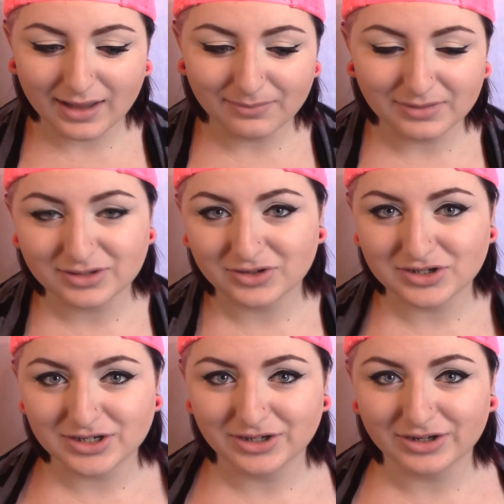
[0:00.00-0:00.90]

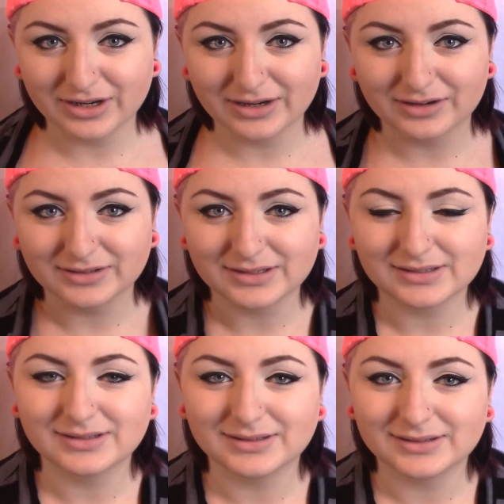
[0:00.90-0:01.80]
stretching your ears. This
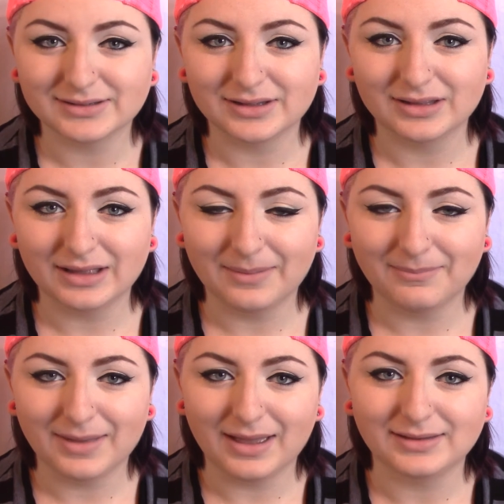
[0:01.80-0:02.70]
is a
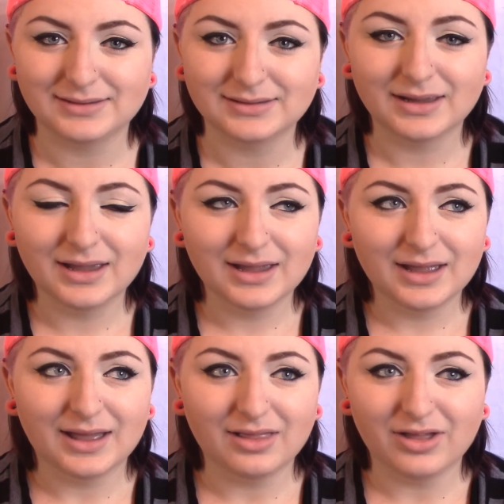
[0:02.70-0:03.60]
must.
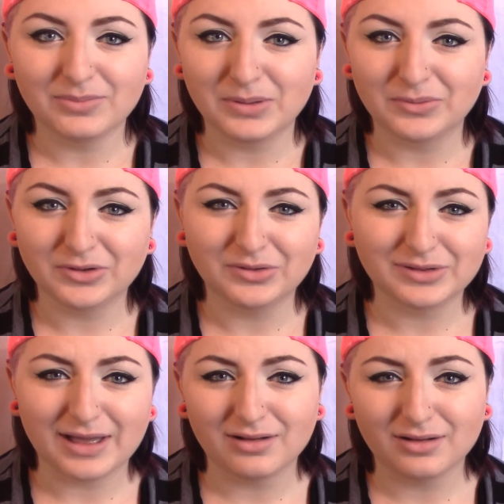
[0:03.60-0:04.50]
A lot of people use
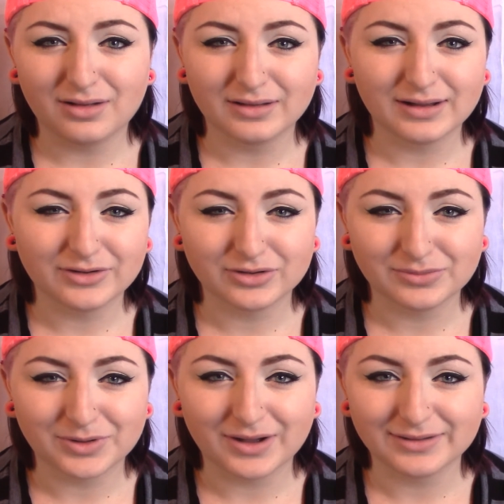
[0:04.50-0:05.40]
alcohol and hydrogen
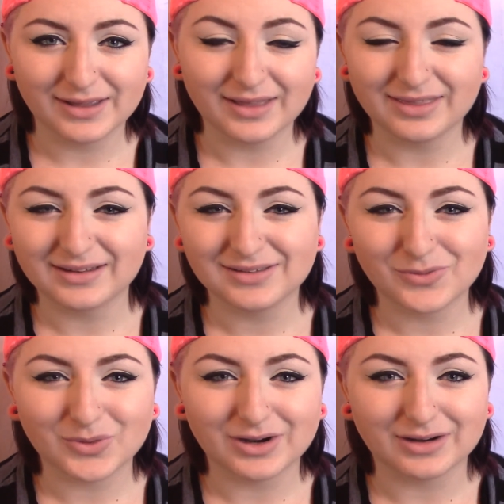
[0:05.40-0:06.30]
peroxide. That doesn't
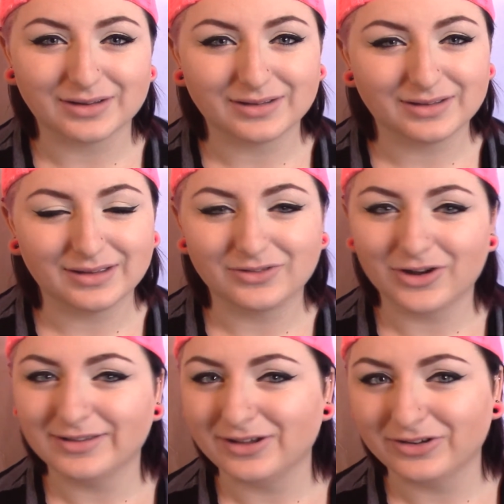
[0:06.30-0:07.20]
work. It
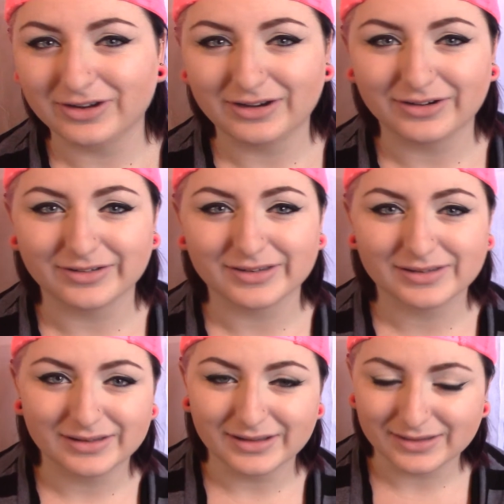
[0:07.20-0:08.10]
dries out your ears.
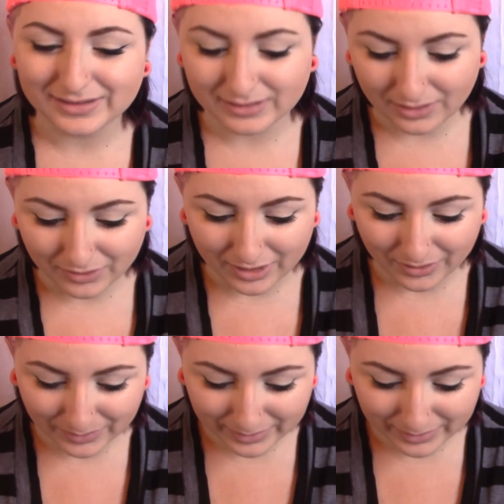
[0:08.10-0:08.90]
It's no go.